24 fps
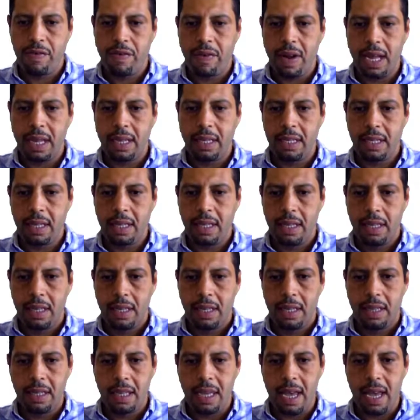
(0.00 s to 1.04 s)
to find
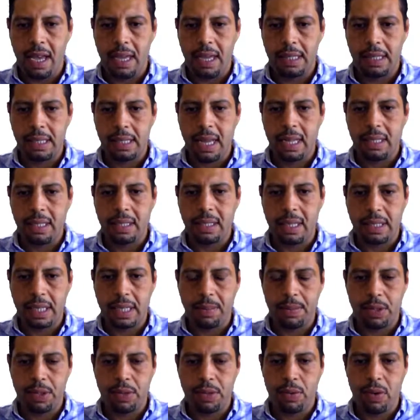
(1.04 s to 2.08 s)
the
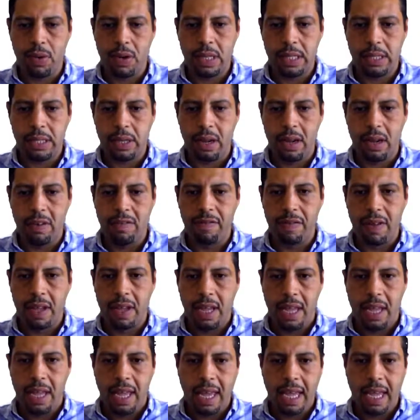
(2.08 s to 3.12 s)
x-intercepts, we will solve
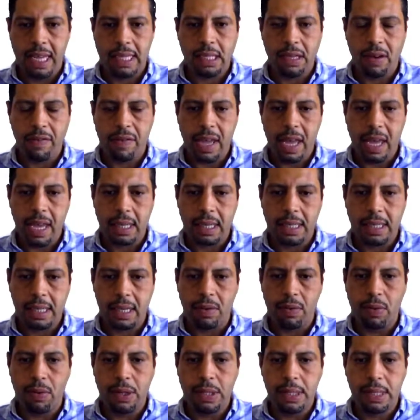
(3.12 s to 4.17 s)
s of x
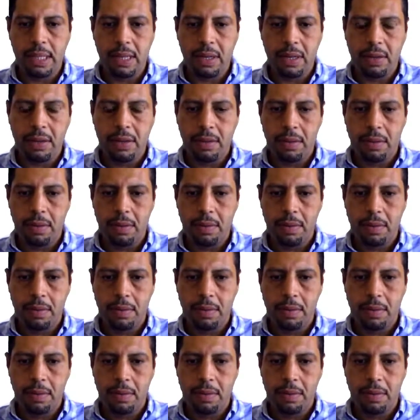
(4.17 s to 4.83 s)
equals 0